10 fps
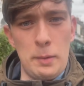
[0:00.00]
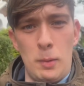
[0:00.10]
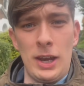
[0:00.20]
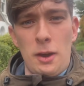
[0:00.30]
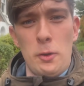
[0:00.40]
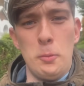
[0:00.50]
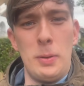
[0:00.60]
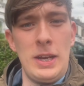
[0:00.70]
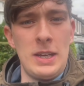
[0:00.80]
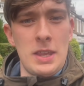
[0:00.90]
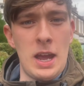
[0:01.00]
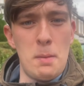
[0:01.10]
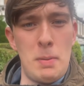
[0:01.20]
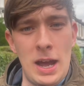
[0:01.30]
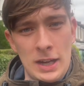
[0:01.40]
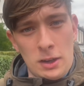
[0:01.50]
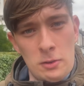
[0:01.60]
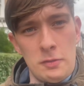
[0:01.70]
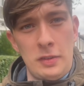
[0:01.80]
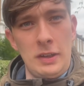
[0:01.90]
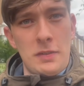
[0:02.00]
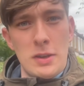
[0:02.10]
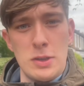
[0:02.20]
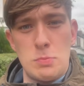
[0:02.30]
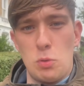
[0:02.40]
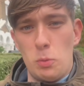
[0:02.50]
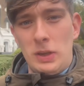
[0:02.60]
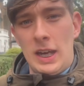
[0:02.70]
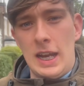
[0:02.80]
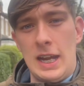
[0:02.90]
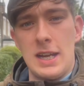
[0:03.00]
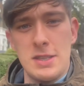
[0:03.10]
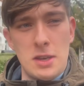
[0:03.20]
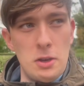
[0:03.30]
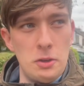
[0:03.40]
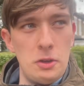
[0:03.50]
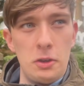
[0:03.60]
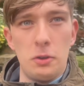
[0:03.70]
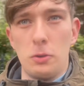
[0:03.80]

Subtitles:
while opening that pack on FIFA has brought me here to London, or